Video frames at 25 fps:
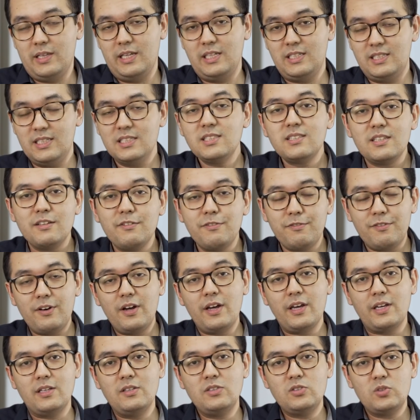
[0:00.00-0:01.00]
it just
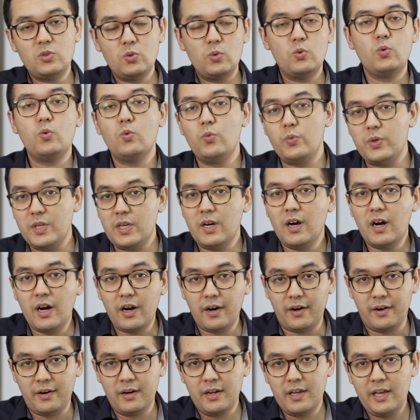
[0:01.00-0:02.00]
defines who we
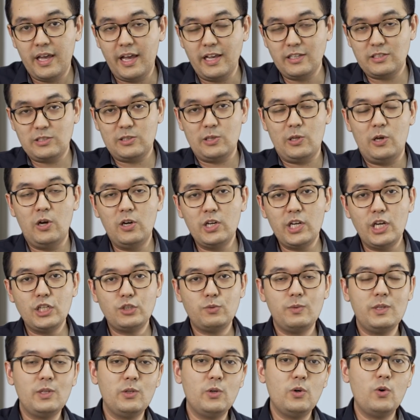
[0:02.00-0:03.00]
are. As long as
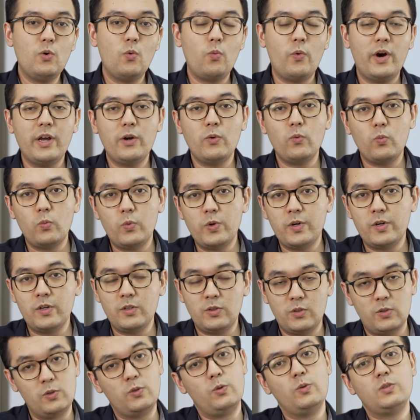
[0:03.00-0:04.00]
we know what word
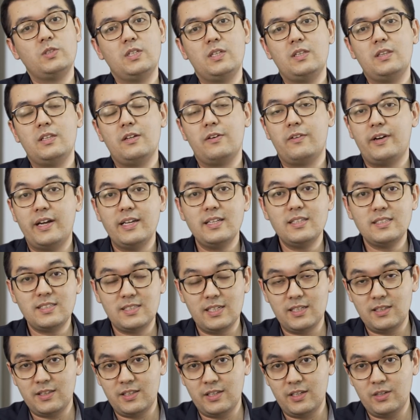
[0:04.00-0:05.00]
to use in the right
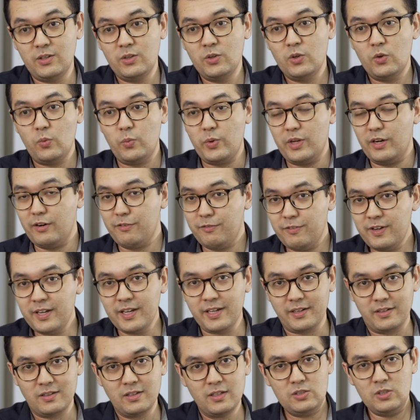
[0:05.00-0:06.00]
setting, we are
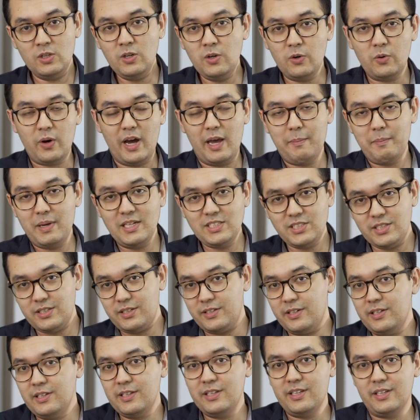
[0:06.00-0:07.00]
fine. So, I mentioned
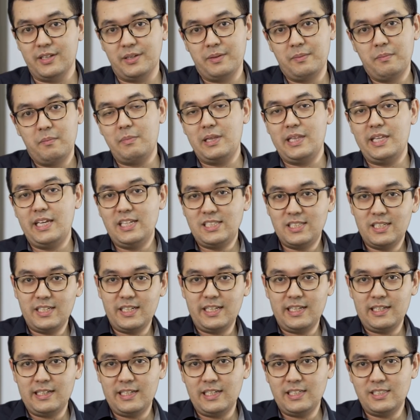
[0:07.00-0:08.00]
earlier, Malaysian
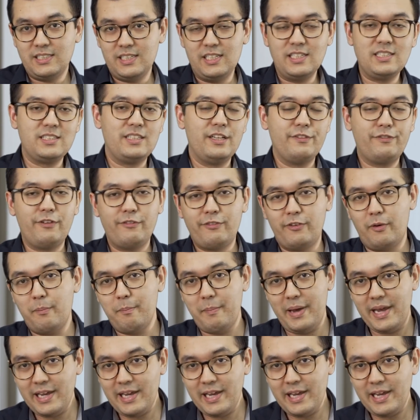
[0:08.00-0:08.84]
English is different from